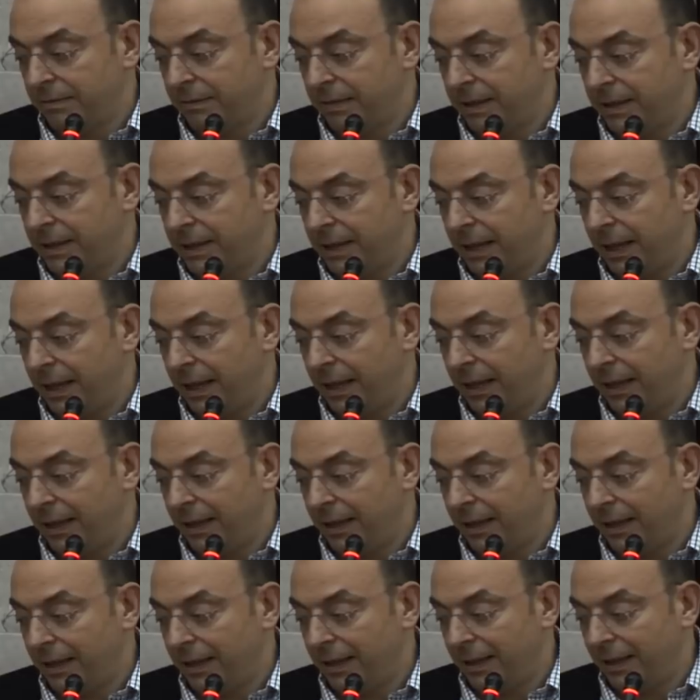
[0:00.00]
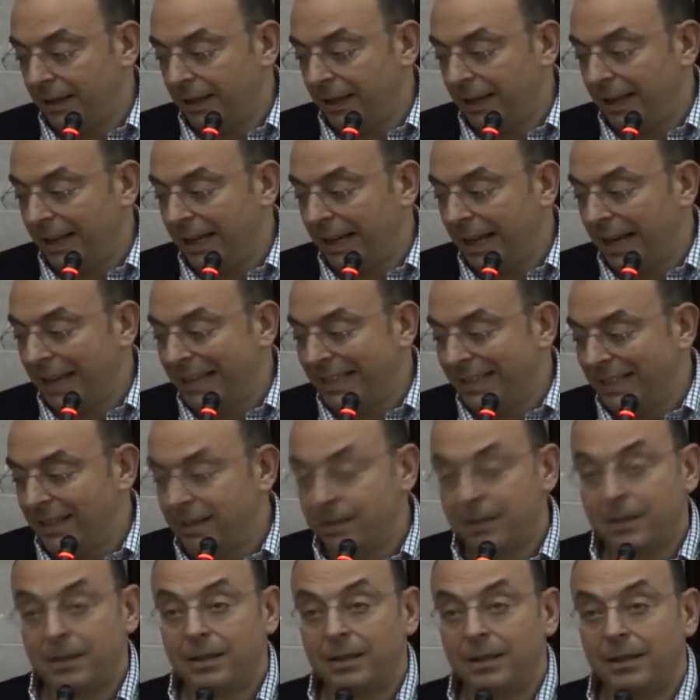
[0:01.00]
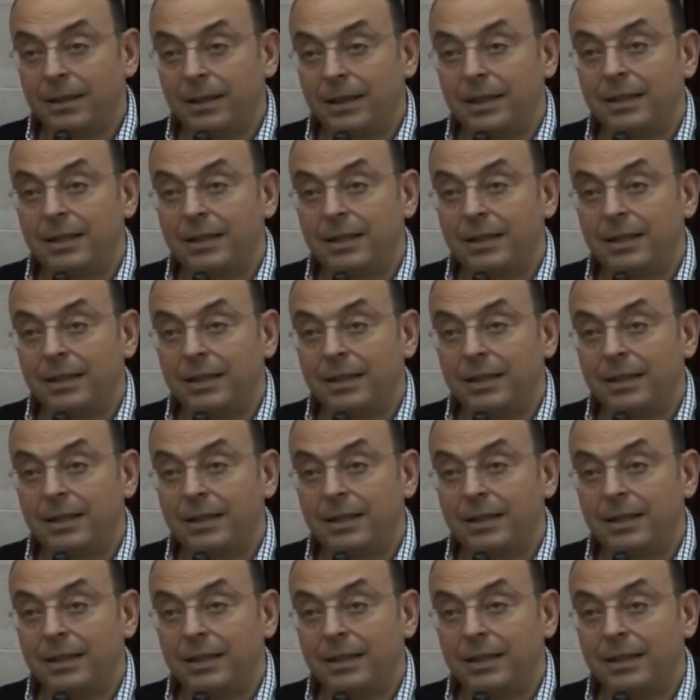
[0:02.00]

let's say, enlightened